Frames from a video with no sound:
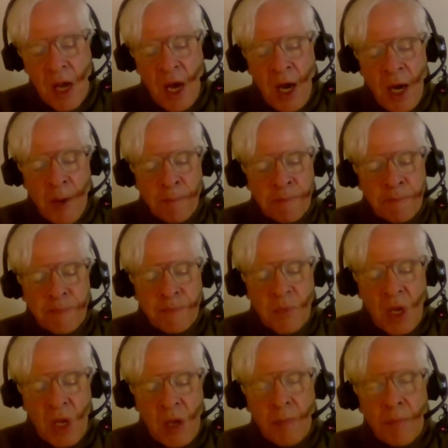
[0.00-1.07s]
Um,
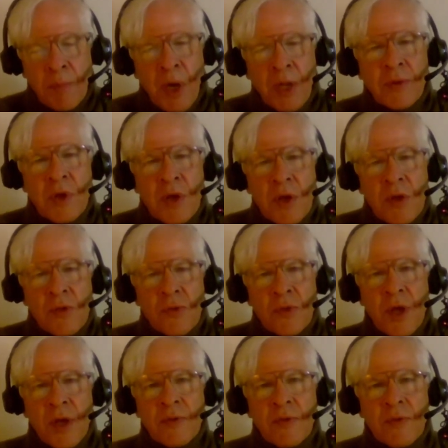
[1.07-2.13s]
But
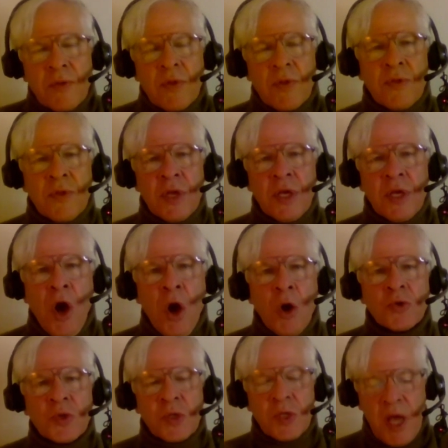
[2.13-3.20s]
the the
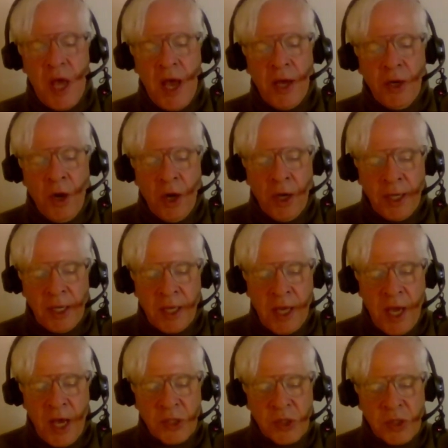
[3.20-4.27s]
host had on a
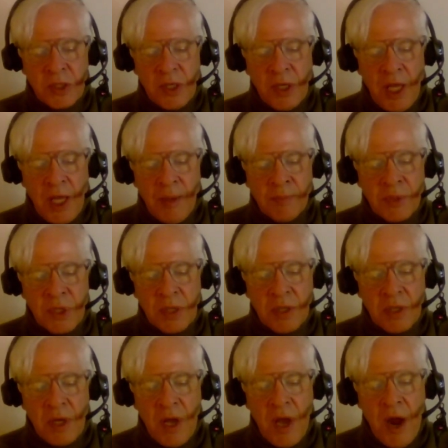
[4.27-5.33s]
guest named
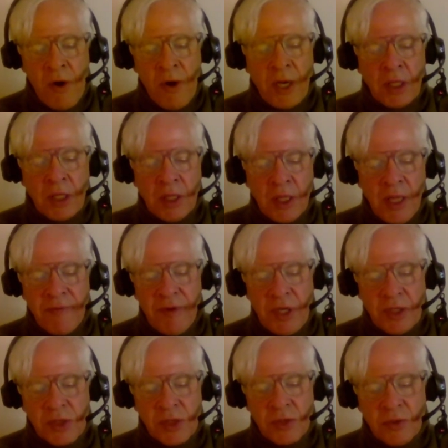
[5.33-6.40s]
Eric
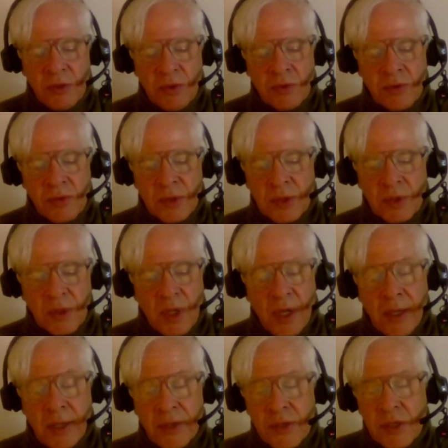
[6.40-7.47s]
Levitz, who's
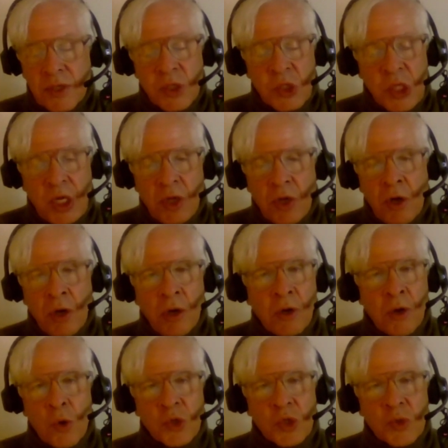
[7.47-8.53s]
I guess a senior
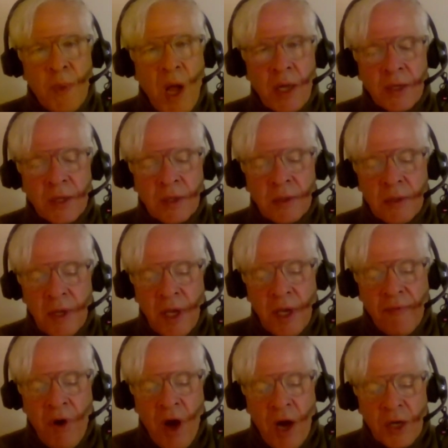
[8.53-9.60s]
correspondent
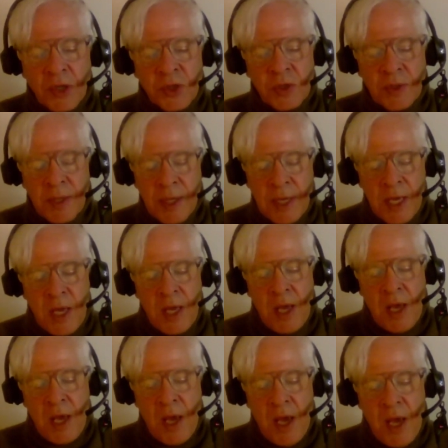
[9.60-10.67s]
at Vox,
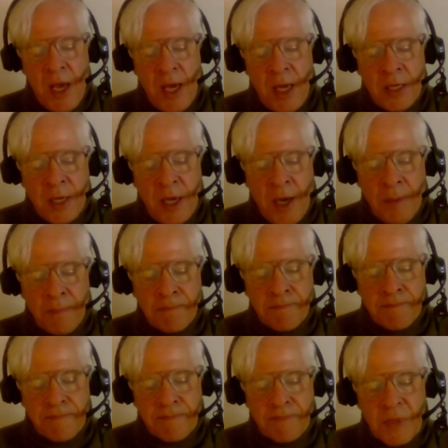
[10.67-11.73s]
and
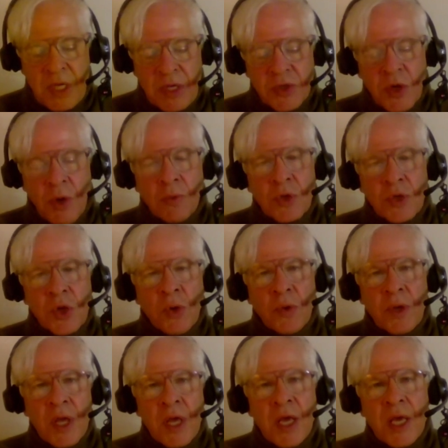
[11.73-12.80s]

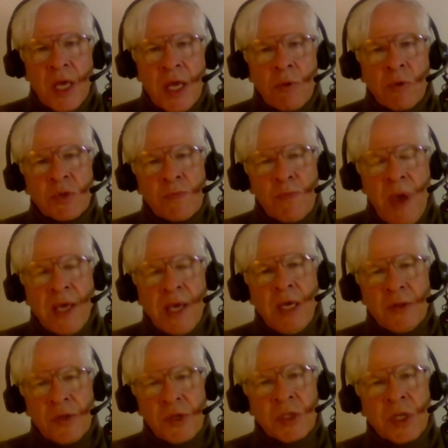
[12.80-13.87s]
so he was
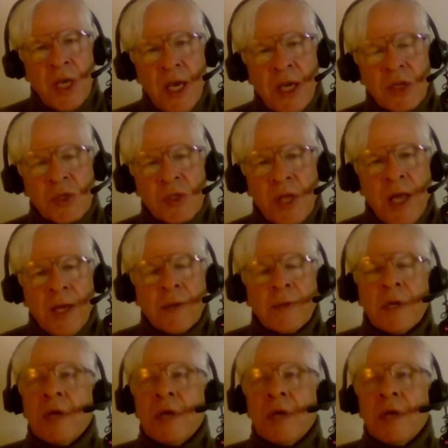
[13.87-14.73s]
making this case that